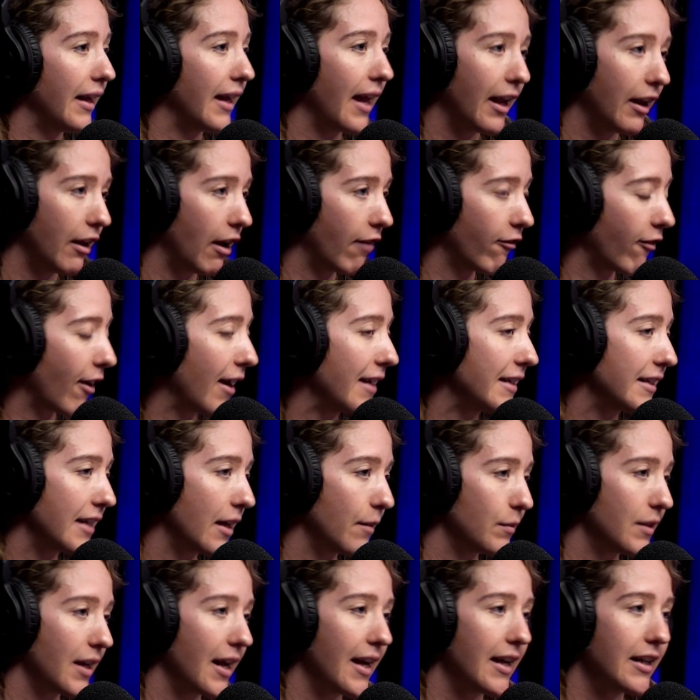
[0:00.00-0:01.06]
getting race
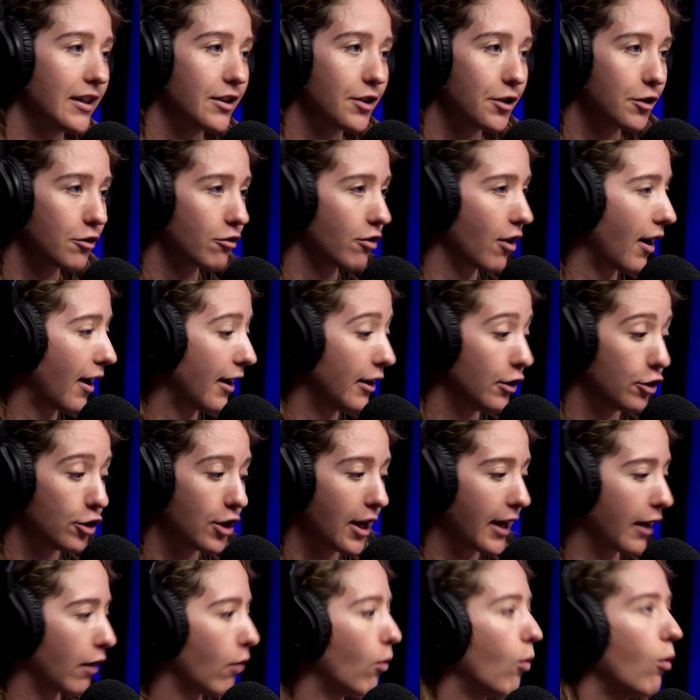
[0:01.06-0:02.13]
updates, try and check